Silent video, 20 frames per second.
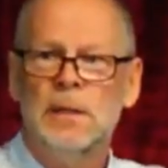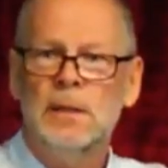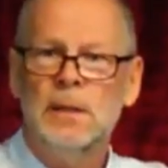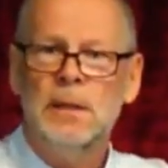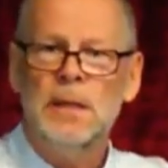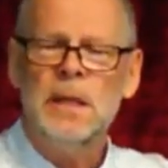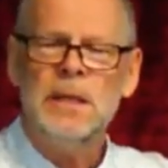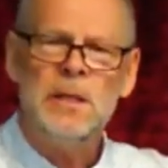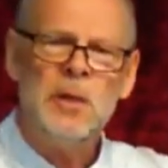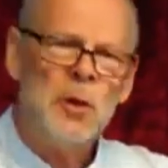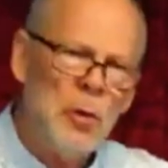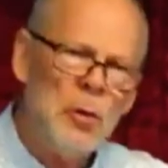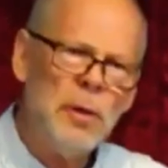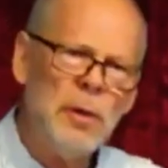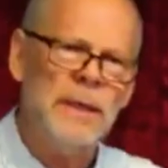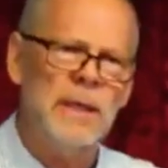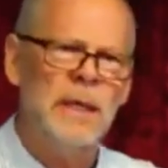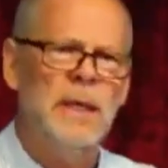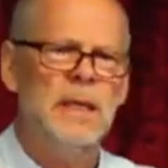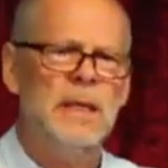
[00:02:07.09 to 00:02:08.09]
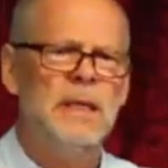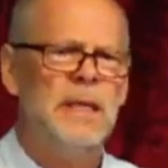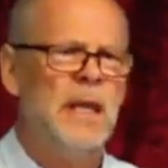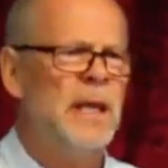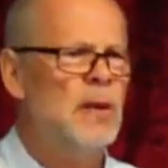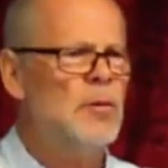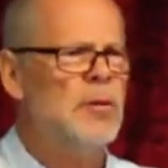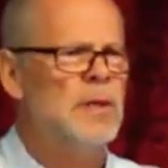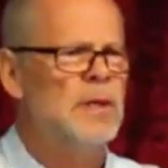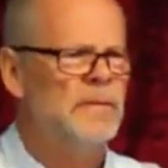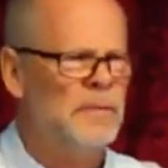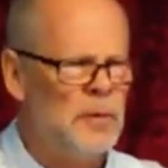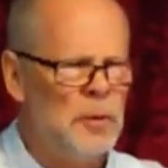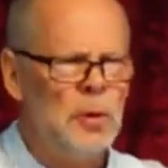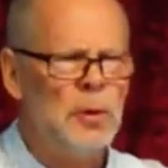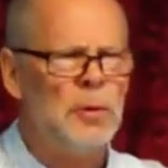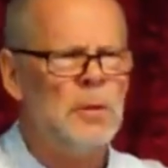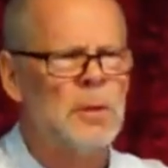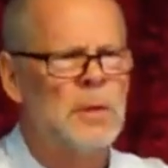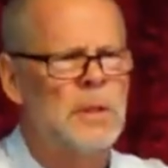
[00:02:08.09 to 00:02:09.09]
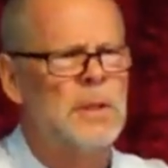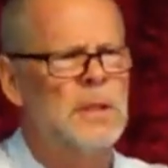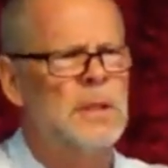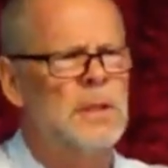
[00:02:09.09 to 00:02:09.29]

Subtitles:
is calling his hearers fools.